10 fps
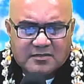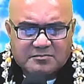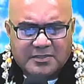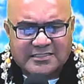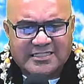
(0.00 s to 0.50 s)

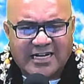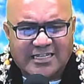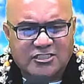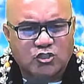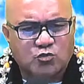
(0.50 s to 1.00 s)
But
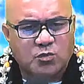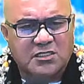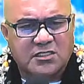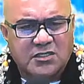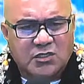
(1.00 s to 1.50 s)
God just
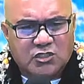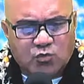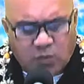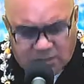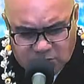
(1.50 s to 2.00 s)
want
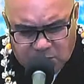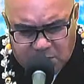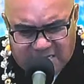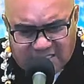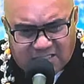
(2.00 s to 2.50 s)
to
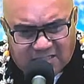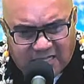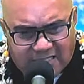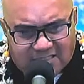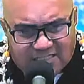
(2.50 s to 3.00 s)

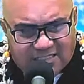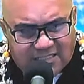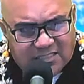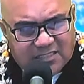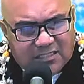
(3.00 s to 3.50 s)
reset
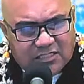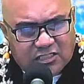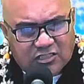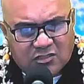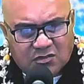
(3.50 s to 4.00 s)

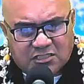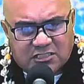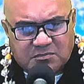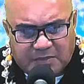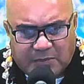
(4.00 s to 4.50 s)
your
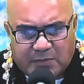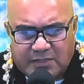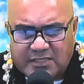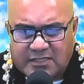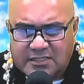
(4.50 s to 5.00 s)

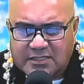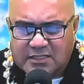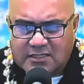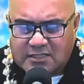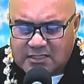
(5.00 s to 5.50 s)
spirit.
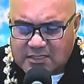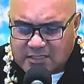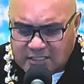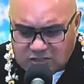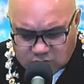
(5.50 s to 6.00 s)

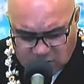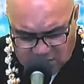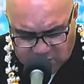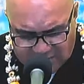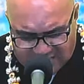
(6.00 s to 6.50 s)
He just
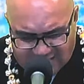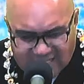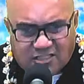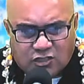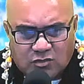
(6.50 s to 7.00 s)
want to
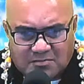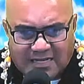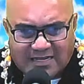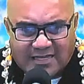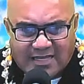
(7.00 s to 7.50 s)
reset your
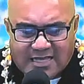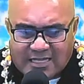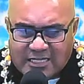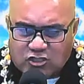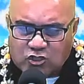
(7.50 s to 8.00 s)
mind.
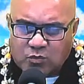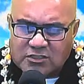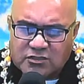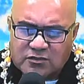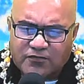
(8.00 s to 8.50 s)
He just
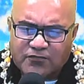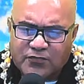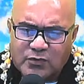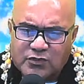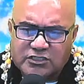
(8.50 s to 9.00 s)
wants you to
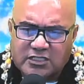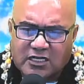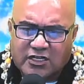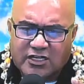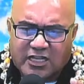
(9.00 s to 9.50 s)
focus
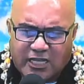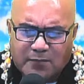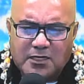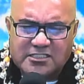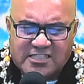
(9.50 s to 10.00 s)
on
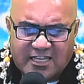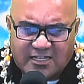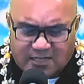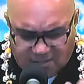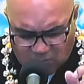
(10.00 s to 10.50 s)
Him
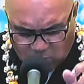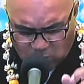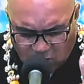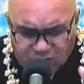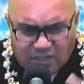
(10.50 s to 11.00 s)
again.
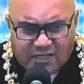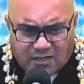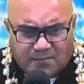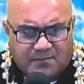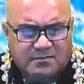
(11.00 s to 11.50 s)
Only
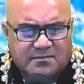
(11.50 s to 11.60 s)
Him.